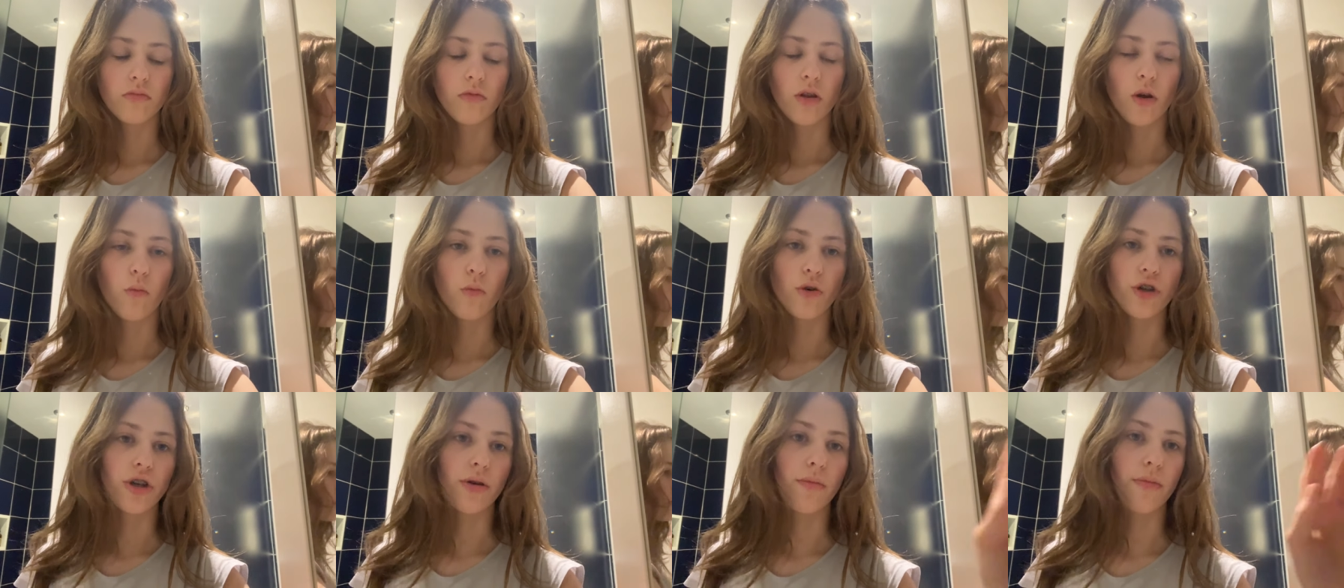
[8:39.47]

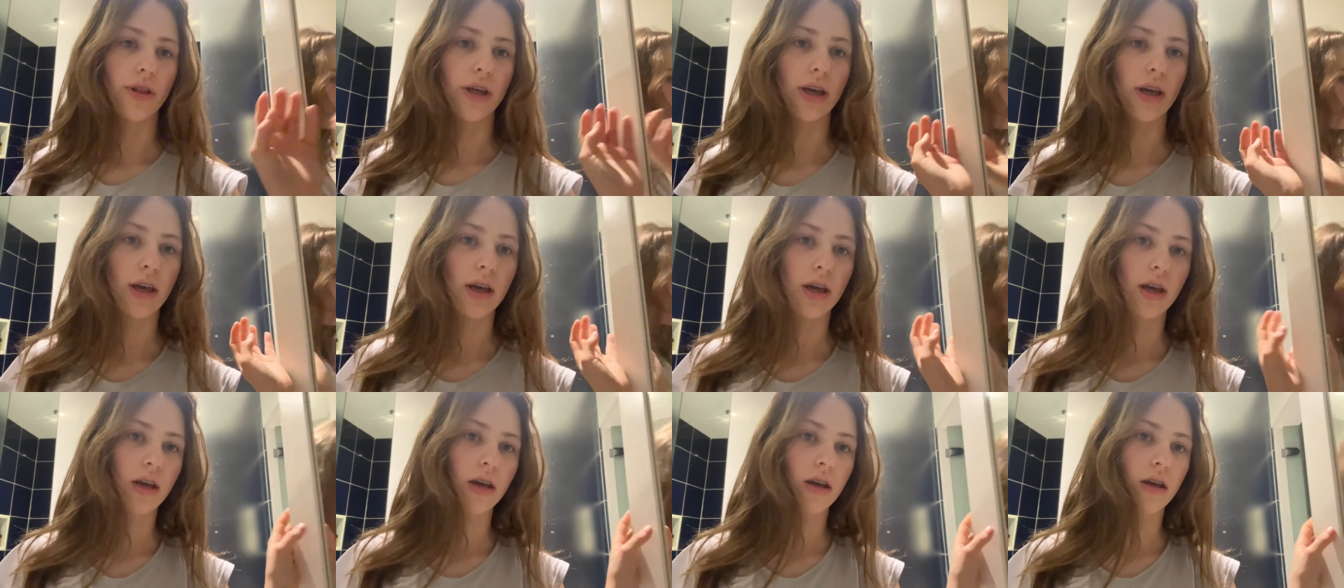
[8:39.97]
which I'm
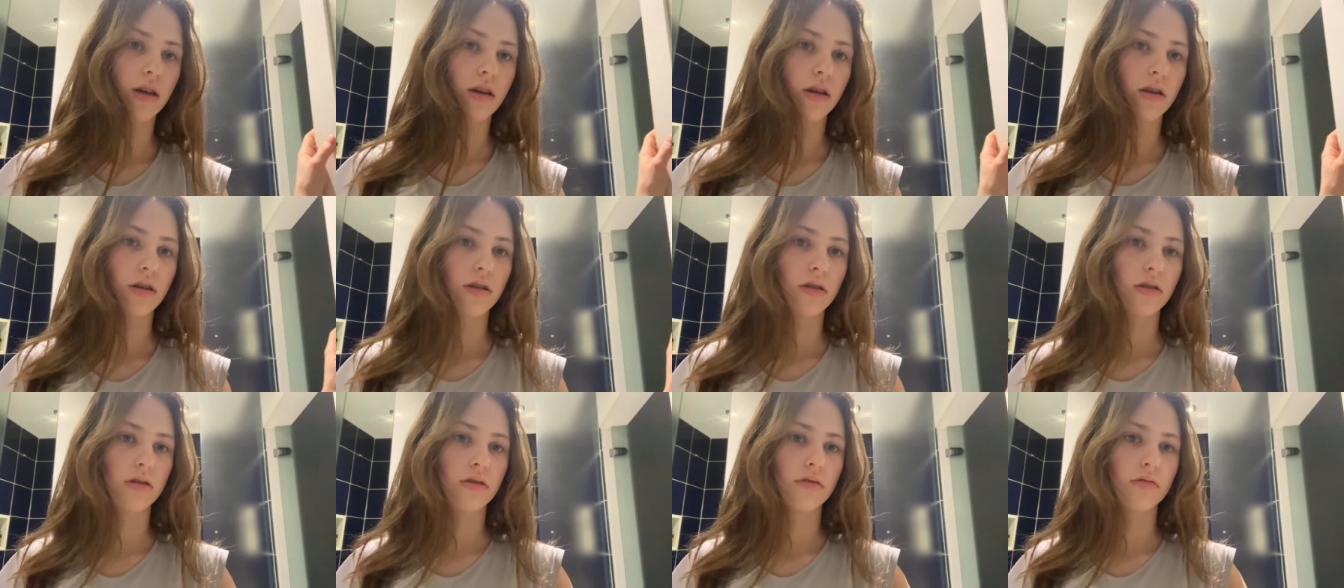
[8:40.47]
thinking
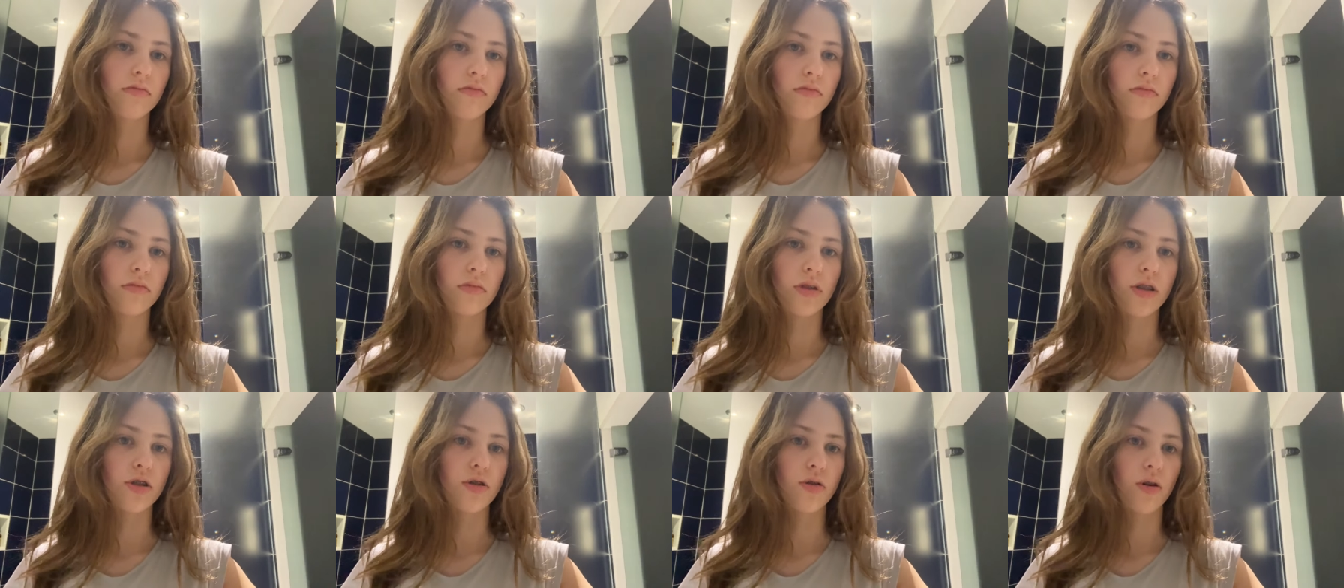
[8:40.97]

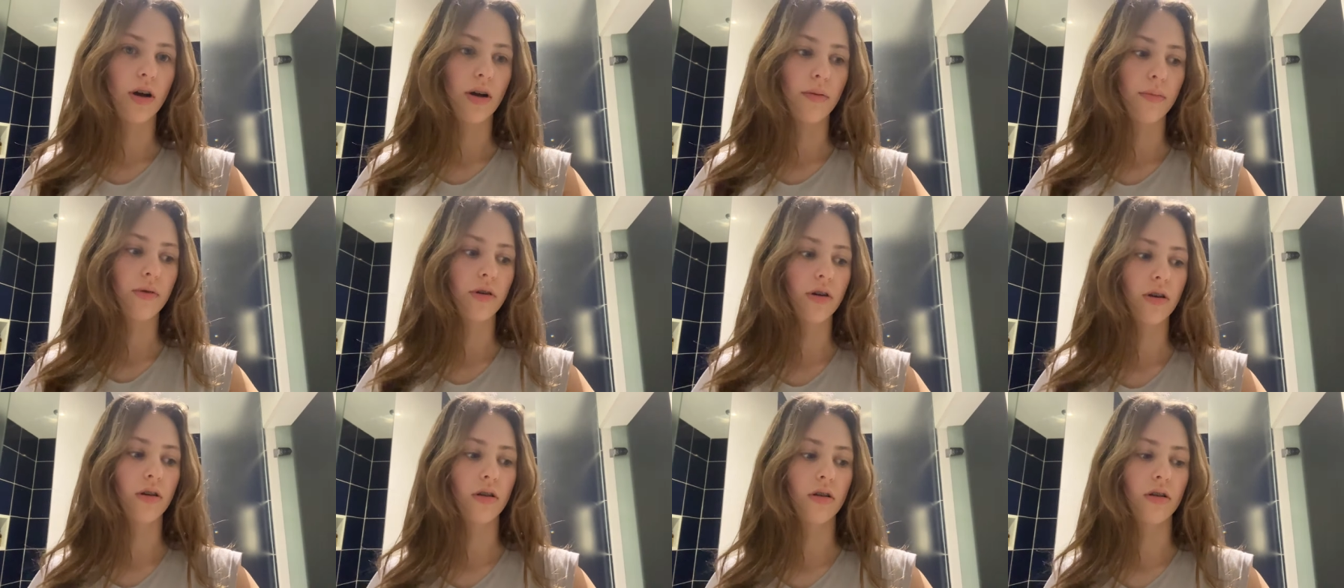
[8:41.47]
is not
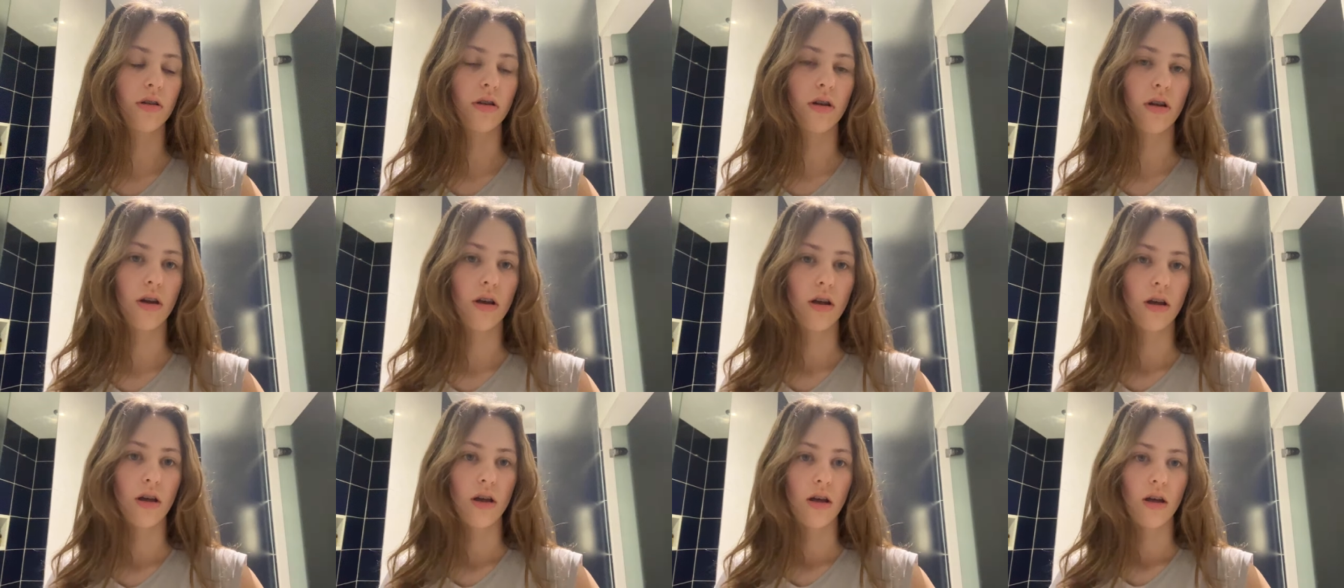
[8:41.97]
happening.
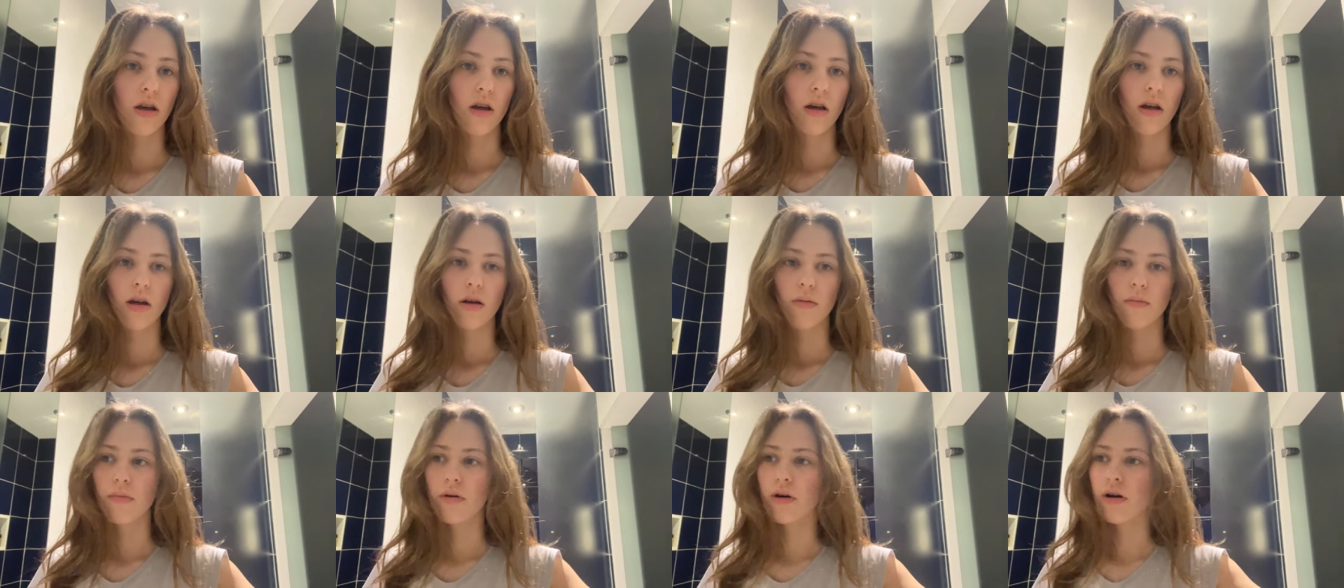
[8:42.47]

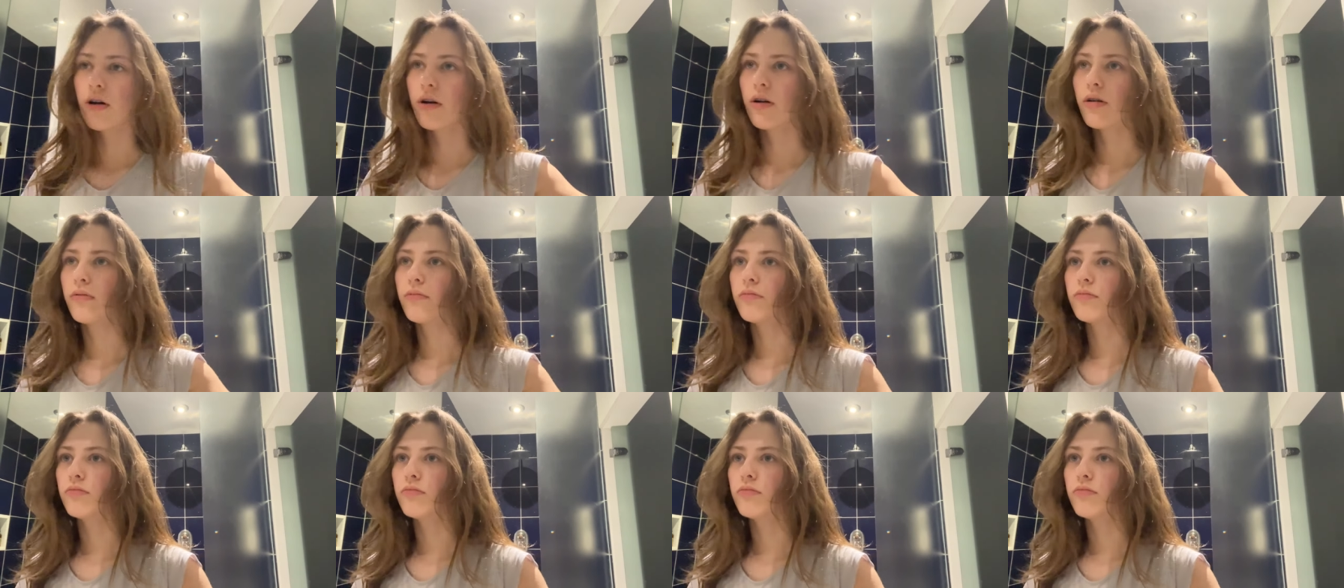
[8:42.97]
But